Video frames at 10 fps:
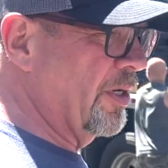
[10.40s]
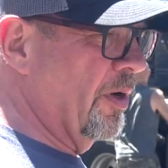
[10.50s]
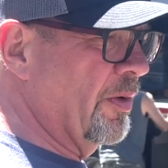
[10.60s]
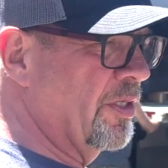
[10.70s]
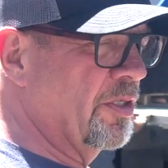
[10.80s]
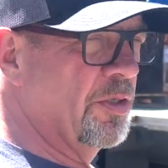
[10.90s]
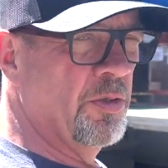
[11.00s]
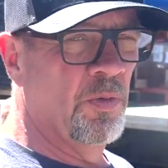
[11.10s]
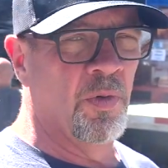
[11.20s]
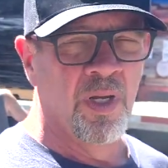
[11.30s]
going to
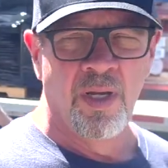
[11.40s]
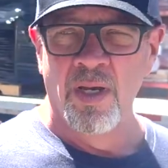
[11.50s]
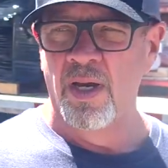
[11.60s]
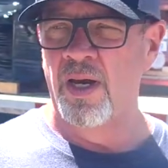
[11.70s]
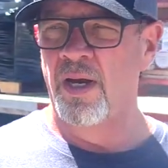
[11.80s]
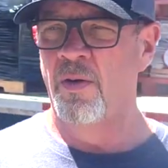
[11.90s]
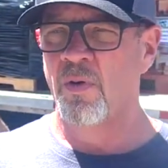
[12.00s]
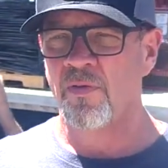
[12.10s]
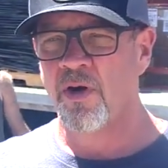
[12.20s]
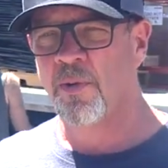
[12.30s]
one
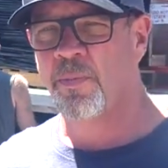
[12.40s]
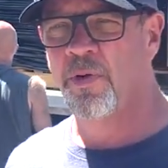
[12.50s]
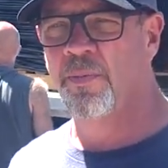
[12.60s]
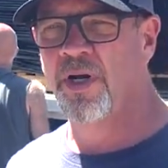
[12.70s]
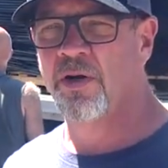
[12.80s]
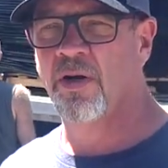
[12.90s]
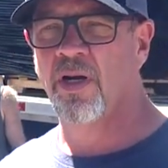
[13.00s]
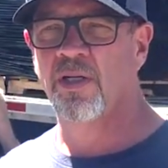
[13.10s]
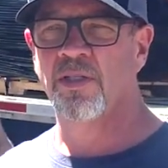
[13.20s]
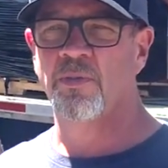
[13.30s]
of our premier
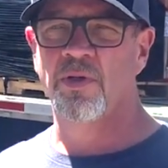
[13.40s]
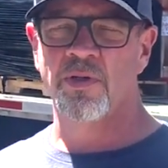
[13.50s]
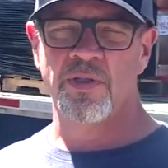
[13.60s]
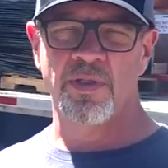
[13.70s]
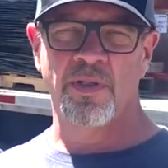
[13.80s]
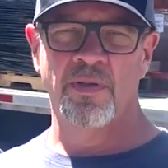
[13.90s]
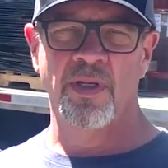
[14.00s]
customers